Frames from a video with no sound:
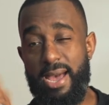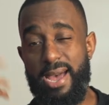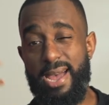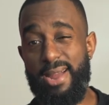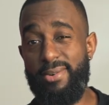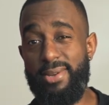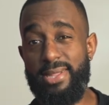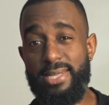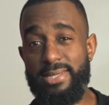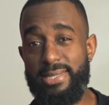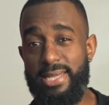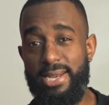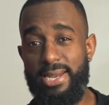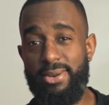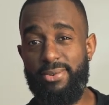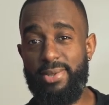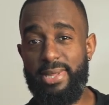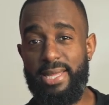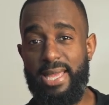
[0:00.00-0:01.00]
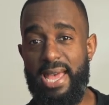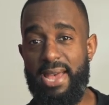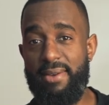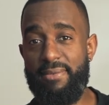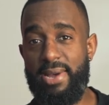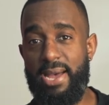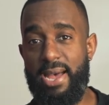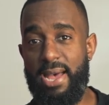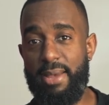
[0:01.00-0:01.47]
I realized I didn't really have
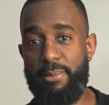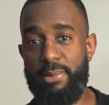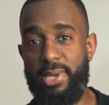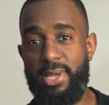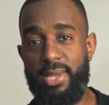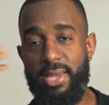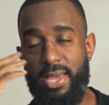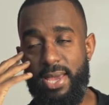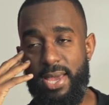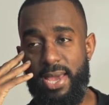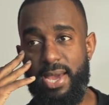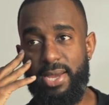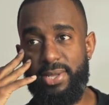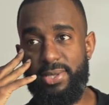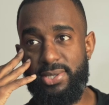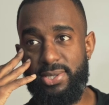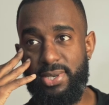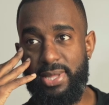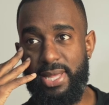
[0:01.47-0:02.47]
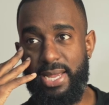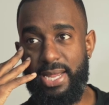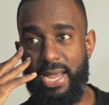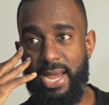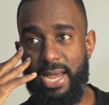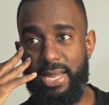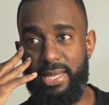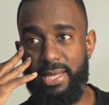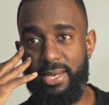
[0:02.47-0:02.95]
a hobby. And so like
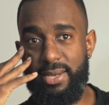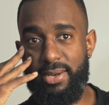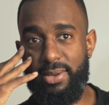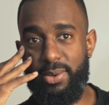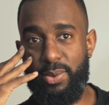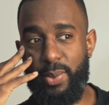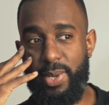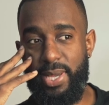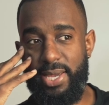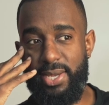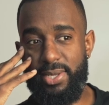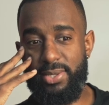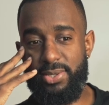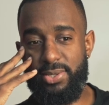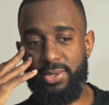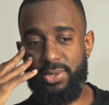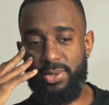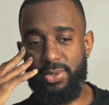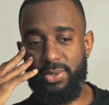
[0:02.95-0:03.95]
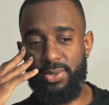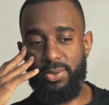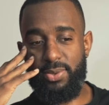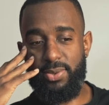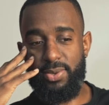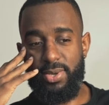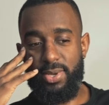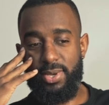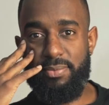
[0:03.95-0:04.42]
I needed a way
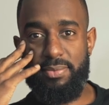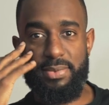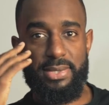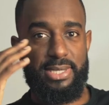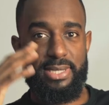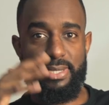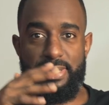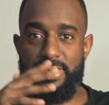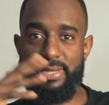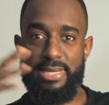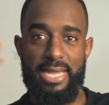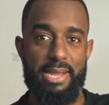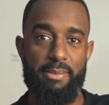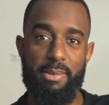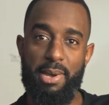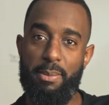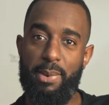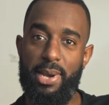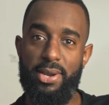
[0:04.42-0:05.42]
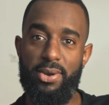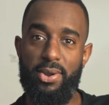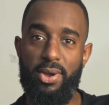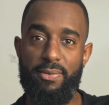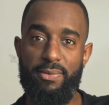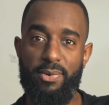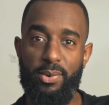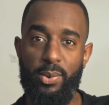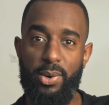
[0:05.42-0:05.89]
to just take my mind
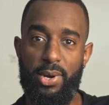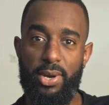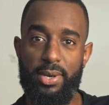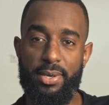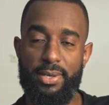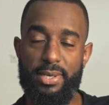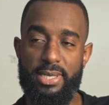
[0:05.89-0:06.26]
off of work.